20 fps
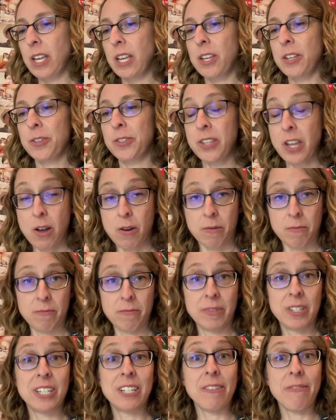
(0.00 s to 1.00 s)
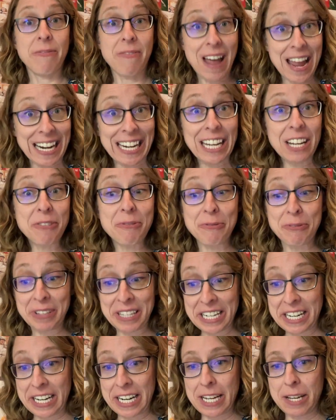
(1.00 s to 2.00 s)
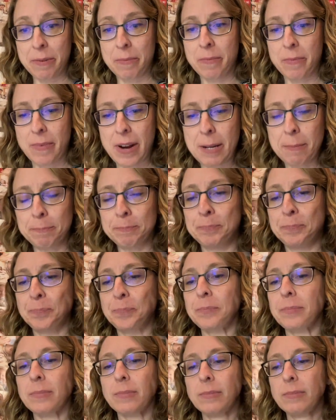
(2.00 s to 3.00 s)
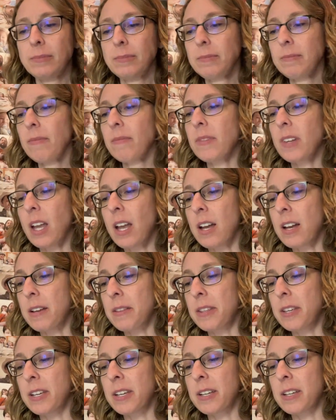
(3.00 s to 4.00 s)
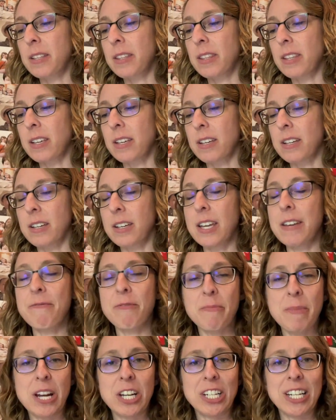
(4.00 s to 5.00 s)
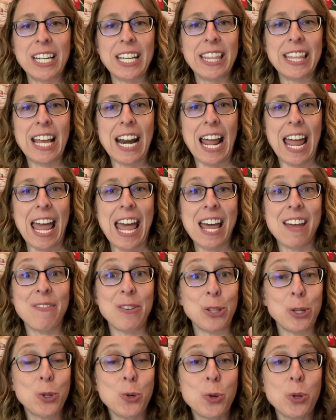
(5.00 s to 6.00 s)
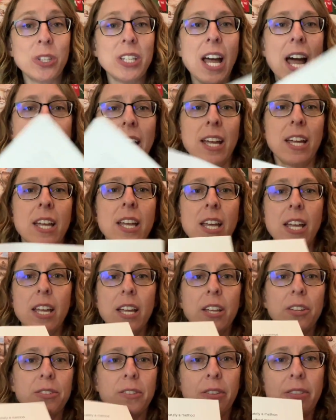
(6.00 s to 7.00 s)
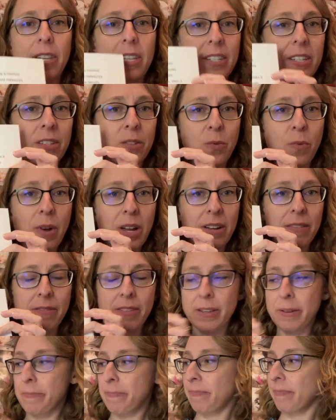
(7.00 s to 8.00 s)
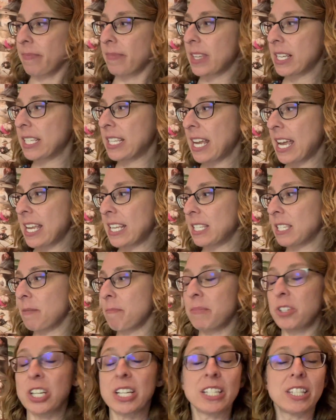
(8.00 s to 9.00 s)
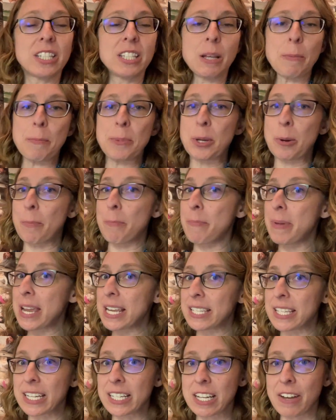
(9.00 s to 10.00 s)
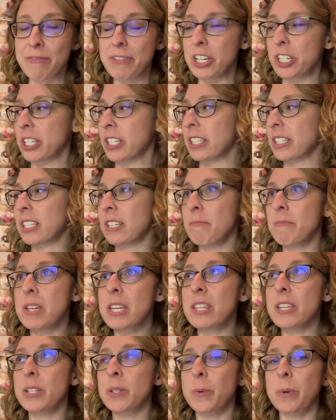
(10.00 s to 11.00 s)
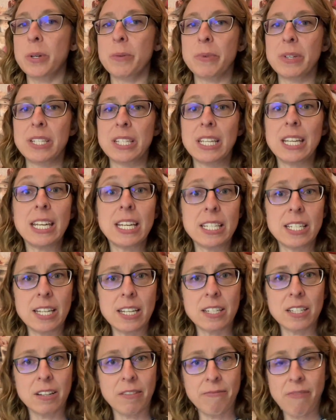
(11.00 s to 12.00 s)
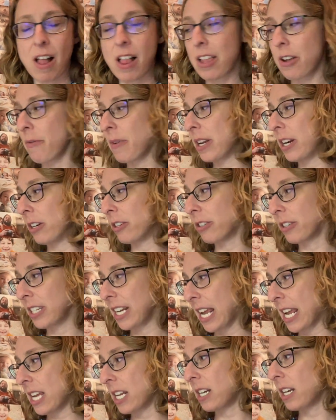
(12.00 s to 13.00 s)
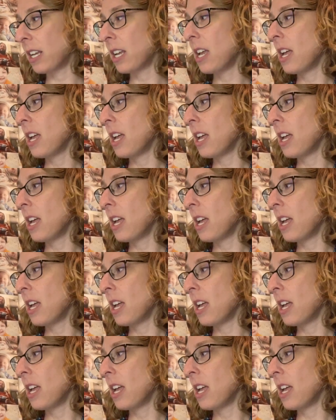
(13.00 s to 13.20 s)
So defining validity, right? The information that I have in the Google Doc. So this is one of them. This has just your basic definitions. To me, this one was the easiest to follow and understand.